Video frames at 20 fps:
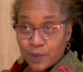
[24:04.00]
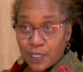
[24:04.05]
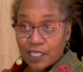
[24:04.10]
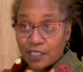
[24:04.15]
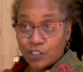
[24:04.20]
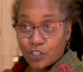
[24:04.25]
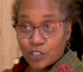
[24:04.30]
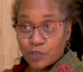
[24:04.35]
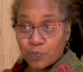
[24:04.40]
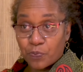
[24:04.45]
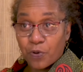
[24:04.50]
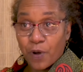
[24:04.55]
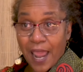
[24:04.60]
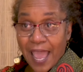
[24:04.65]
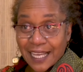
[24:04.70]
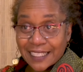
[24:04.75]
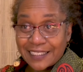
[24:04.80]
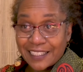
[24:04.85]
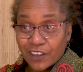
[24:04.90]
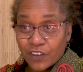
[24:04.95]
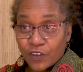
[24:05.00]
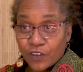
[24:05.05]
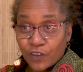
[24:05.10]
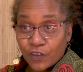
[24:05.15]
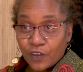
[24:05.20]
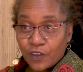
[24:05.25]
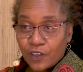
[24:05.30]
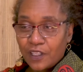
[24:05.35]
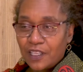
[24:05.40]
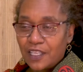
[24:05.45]
Being just practical.
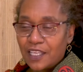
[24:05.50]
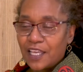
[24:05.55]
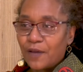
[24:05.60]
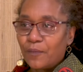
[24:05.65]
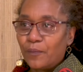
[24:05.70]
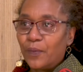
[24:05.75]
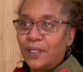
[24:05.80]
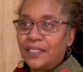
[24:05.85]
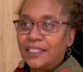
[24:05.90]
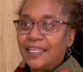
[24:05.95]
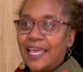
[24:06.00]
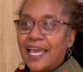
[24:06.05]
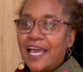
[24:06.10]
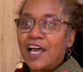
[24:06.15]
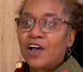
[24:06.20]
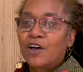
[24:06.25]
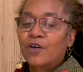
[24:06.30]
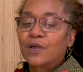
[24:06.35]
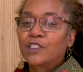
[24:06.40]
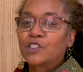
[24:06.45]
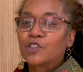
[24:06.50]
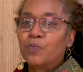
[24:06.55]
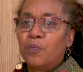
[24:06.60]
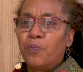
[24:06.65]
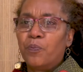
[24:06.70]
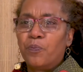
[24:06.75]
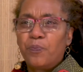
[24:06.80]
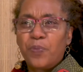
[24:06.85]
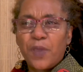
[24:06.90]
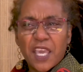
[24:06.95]
But now it's
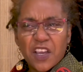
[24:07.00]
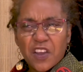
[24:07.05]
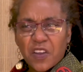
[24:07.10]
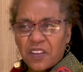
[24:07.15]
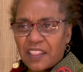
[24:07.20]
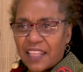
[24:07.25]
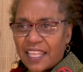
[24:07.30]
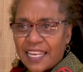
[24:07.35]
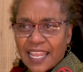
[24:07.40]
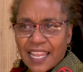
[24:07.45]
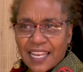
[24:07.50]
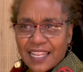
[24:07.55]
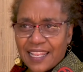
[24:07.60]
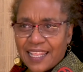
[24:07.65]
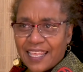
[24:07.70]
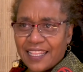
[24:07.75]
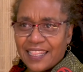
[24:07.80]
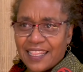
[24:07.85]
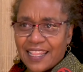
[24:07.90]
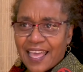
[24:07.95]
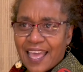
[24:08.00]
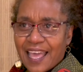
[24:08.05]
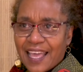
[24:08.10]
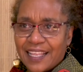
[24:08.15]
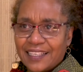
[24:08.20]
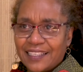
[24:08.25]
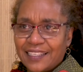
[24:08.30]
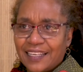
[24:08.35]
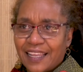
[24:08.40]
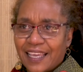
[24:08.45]
bigger than
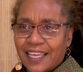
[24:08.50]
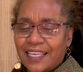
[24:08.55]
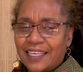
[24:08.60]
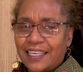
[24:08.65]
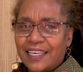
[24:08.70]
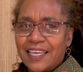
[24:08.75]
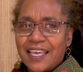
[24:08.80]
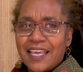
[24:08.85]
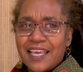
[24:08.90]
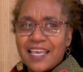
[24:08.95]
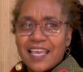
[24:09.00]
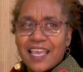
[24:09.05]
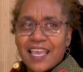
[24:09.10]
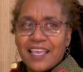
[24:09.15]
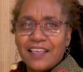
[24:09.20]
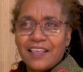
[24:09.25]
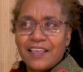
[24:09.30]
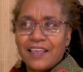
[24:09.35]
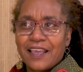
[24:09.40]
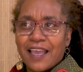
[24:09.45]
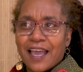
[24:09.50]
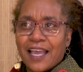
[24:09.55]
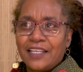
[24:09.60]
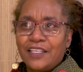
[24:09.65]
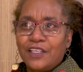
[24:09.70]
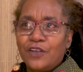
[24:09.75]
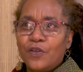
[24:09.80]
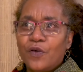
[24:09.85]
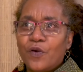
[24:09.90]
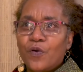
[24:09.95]
that. Like,
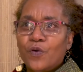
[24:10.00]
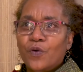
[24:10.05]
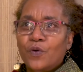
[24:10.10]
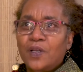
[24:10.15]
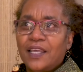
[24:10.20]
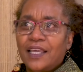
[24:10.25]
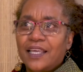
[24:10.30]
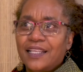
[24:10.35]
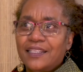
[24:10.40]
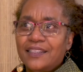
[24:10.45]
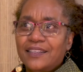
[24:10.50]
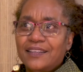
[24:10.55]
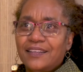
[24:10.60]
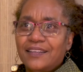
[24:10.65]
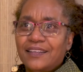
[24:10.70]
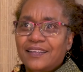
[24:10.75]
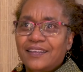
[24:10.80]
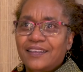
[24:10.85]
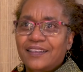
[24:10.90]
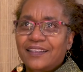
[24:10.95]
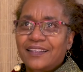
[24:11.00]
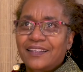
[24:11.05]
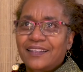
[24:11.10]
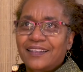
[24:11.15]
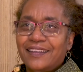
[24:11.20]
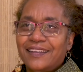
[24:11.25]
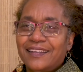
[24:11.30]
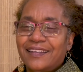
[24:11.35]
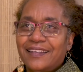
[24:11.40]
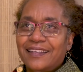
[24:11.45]
I know that,
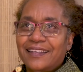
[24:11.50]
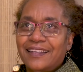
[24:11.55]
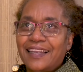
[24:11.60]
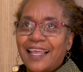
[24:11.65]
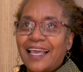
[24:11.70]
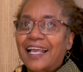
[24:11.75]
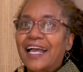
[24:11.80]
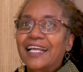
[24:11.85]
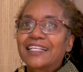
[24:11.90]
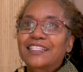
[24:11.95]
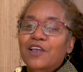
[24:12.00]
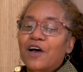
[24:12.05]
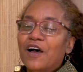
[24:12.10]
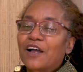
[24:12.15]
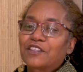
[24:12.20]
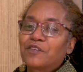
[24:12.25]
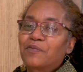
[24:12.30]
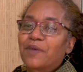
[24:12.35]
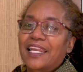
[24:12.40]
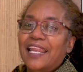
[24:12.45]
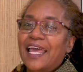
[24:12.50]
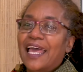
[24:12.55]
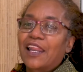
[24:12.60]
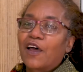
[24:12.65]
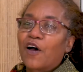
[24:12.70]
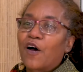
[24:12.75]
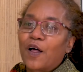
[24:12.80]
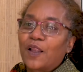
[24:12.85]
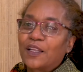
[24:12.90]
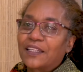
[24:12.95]
like, I talk to my
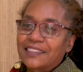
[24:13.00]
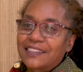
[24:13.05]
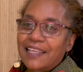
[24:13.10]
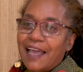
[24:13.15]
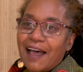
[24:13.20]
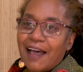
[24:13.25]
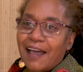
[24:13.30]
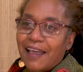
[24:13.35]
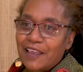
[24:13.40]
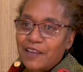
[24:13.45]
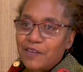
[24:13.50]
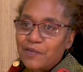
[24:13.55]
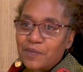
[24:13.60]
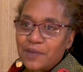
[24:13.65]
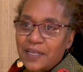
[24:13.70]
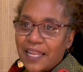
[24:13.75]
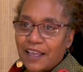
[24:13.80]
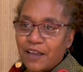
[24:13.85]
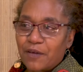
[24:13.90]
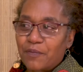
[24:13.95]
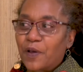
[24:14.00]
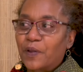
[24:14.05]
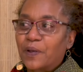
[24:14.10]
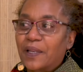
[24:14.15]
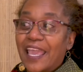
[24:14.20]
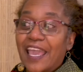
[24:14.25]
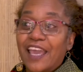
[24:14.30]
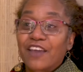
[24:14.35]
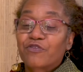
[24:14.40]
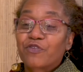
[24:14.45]
dad all the time, like,
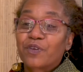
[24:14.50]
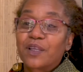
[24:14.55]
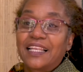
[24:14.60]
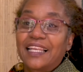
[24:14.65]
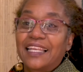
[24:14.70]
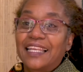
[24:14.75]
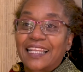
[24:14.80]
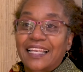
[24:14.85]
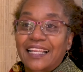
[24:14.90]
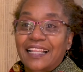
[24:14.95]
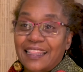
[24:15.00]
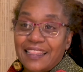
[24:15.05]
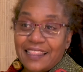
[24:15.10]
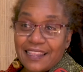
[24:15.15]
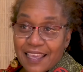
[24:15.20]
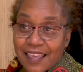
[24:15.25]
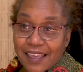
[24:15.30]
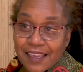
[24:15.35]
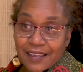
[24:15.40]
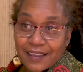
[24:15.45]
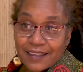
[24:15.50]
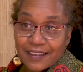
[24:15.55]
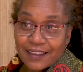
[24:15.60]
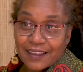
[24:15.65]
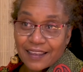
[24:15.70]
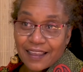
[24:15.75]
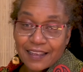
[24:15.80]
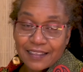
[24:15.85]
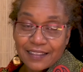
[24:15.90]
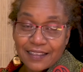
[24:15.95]
about every little thing.
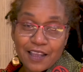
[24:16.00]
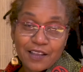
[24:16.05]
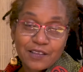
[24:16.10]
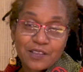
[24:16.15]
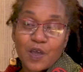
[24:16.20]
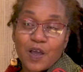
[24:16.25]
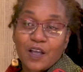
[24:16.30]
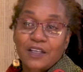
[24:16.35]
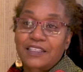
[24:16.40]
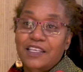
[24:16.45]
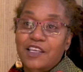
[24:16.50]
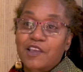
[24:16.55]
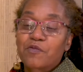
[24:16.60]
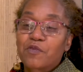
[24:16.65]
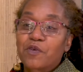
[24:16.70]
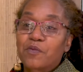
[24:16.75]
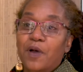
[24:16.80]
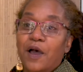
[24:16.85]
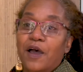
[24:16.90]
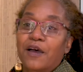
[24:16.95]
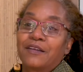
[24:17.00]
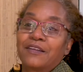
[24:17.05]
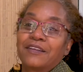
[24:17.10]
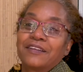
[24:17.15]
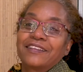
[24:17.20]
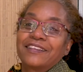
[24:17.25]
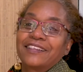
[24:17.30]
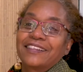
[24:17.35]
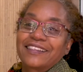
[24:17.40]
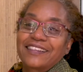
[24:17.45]
I talk to him
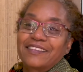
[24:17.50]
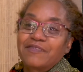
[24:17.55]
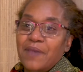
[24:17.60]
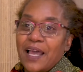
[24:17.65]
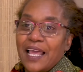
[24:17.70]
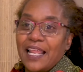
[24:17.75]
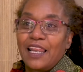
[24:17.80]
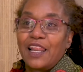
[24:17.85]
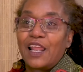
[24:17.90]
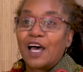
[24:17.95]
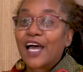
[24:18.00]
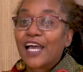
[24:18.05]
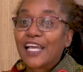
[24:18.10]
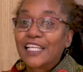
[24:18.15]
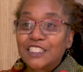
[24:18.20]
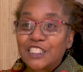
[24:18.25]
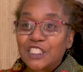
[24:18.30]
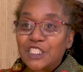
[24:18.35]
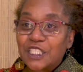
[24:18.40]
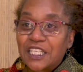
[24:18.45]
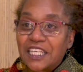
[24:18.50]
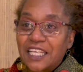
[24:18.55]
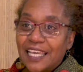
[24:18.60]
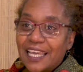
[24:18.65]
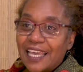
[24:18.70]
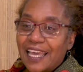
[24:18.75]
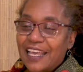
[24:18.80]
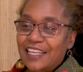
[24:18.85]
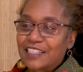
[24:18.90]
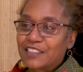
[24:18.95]
about my lunch
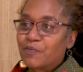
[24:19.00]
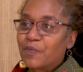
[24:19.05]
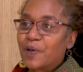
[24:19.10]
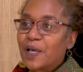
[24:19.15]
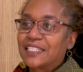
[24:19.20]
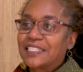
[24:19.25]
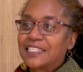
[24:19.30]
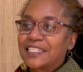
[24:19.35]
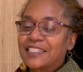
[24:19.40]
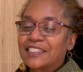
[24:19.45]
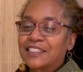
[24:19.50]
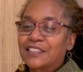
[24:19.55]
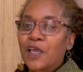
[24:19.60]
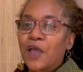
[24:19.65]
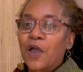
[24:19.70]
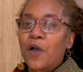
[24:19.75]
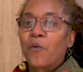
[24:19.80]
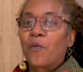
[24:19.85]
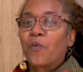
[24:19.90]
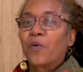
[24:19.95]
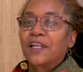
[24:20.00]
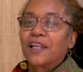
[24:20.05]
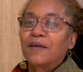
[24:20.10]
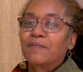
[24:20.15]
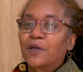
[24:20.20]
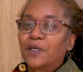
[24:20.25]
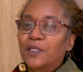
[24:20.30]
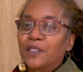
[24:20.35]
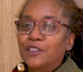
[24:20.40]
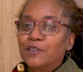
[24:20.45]
as much as what
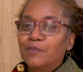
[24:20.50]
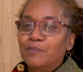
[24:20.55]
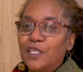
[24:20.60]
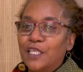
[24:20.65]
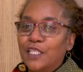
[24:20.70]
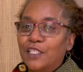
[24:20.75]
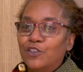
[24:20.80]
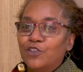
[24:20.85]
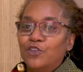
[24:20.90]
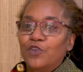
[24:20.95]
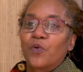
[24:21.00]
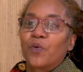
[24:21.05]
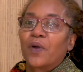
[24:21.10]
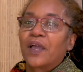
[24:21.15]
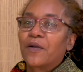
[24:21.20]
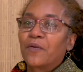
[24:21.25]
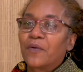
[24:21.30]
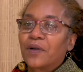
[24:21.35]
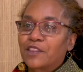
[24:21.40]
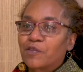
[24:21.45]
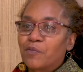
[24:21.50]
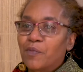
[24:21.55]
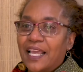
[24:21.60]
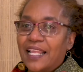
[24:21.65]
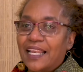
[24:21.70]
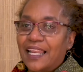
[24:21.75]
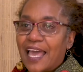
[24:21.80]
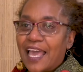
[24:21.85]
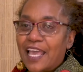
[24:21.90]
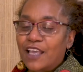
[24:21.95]
I'm going to be doing with my
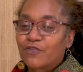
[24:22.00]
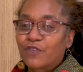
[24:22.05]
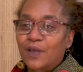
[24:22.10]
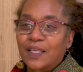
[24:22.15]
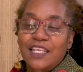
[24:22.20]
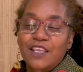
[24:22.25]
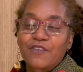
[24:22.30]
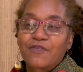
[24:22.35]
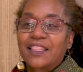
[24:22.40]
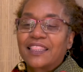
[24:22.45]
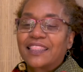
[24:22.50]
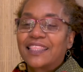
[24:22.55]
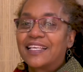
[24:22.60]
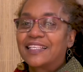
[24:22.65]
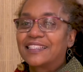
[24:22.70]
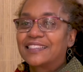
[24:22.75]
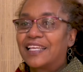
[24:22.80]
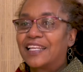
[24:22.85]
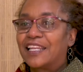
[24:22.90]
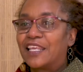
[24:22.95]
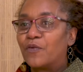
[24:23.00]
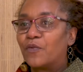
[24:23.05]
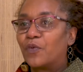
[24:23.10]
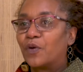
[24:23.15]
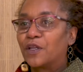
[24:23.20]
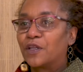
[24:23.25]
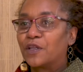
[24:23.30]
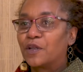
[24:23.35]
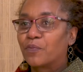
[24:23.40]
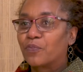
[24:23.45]
life. And even things that he
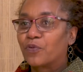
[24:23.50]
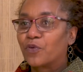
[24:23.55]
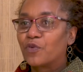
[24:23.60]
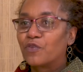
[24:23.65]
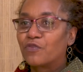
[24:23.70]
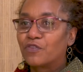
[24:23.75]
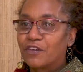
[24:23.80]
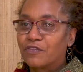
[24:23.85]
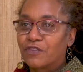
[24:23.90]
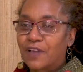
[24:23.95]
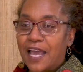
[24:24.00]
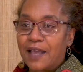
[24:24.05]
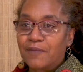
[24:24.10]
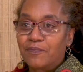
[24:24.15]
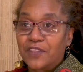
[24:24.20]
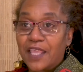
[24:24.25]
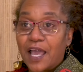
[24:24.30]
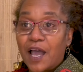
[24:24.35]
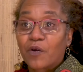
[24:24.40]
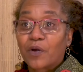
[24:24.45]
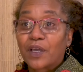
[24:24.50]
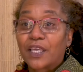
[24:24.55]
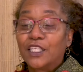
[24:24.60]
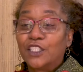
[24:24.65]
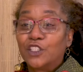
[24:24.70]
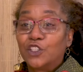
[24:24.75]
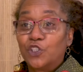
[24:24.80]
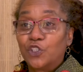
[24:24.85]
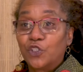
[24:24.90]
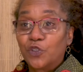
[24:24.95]
wouldn't approve of, I now
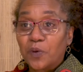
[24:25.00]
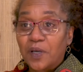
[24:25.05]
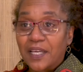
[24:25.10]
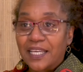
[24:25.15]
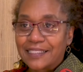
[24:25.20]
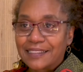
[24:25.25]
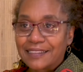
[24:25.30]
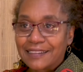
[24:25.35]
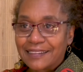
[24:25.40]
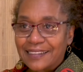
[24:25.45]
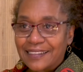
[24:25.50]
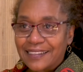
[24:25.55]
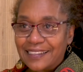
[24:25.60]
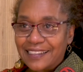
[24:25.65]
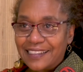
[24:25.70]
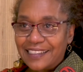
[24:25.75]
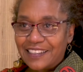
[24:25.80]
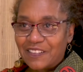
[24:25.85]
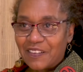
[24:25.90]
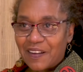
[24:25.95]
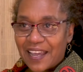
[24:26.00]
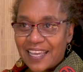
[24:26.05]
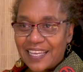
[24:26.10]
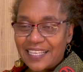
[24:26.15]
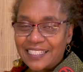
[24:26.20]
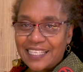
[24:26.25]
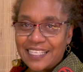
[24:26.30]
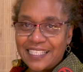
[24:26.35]
can do it, right?